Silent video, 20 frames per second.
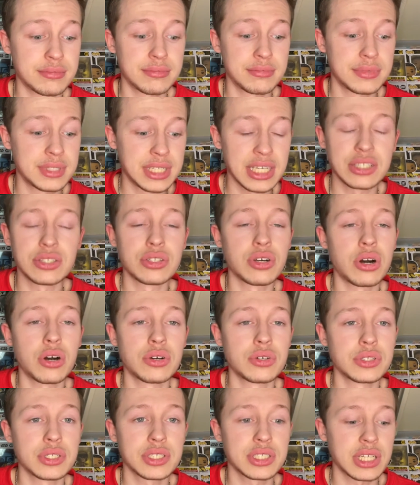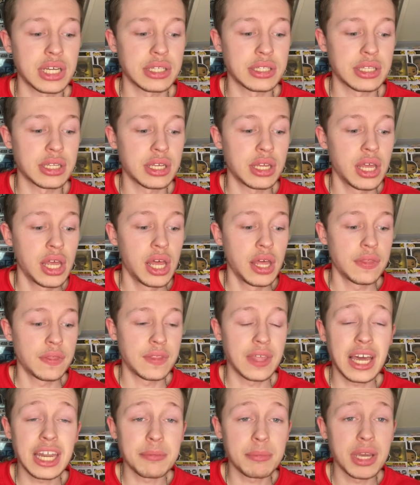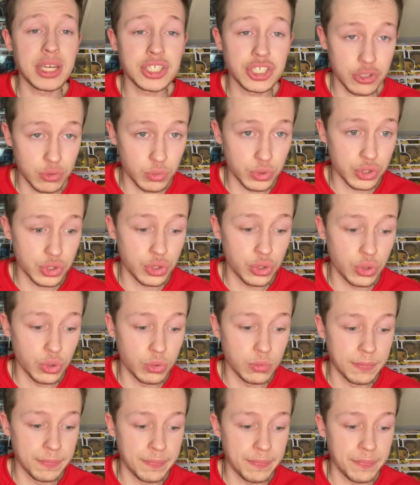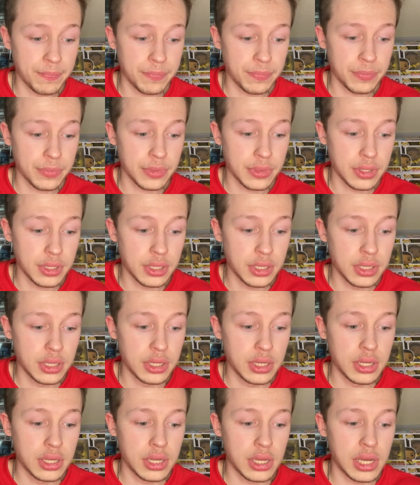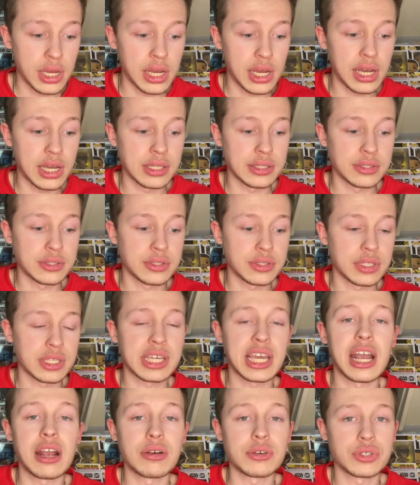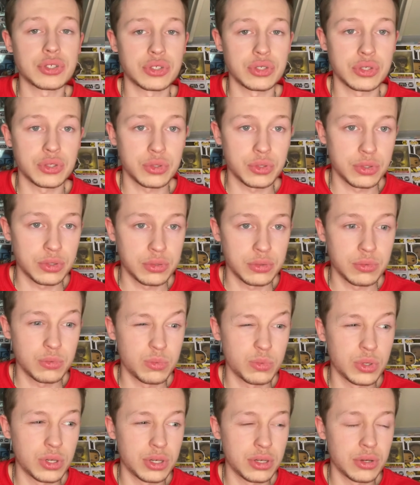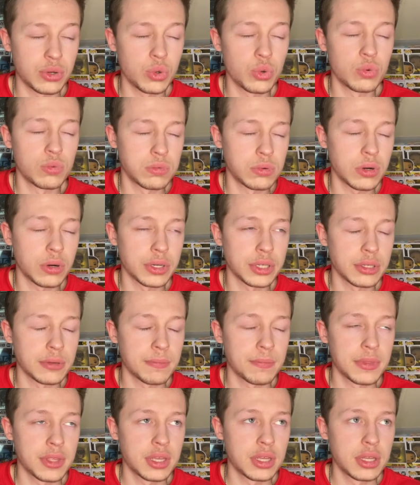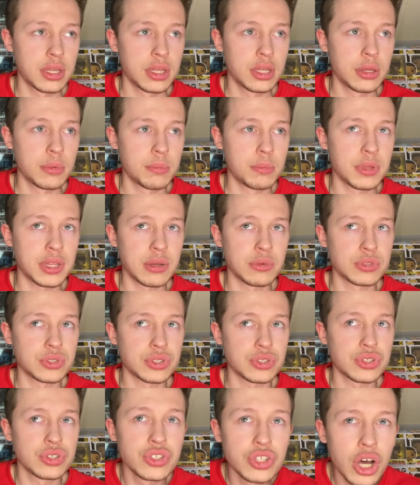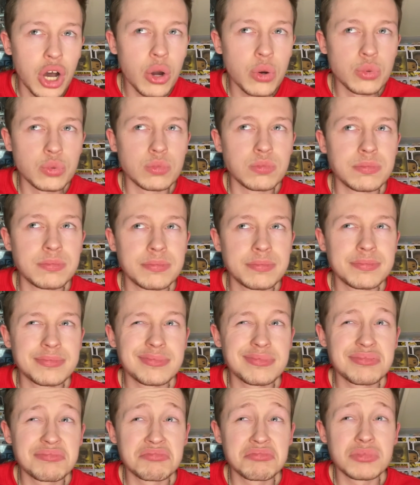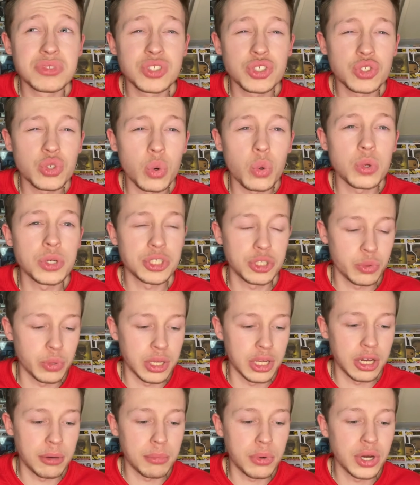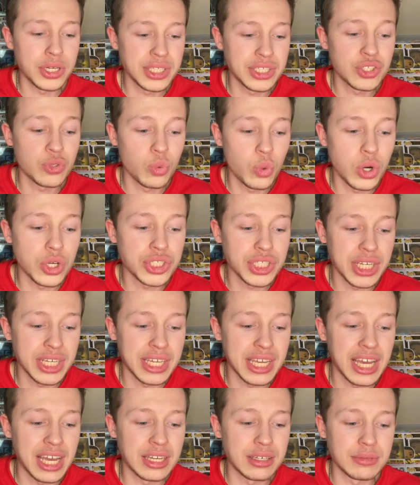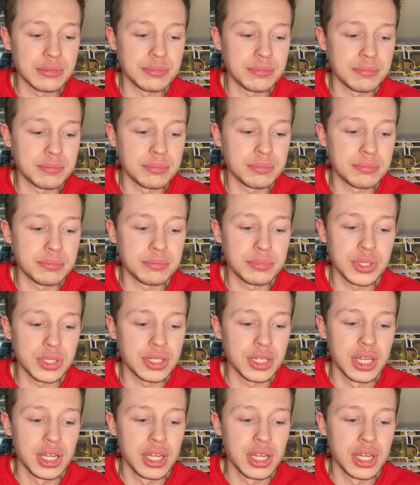did not understand it. The animation was cool, and the characters were all right, but there was just no story to it. I might need to watch it again, but